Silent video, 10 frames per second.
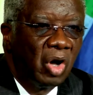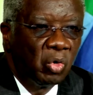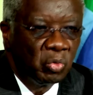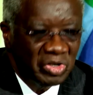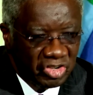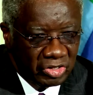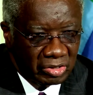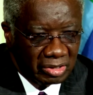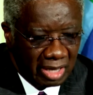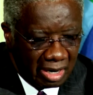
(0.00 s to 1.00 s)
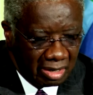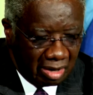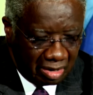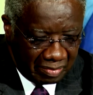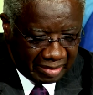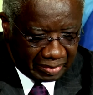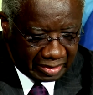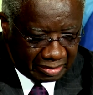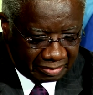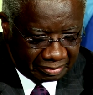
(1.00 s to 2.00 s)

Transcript: original CARICOM member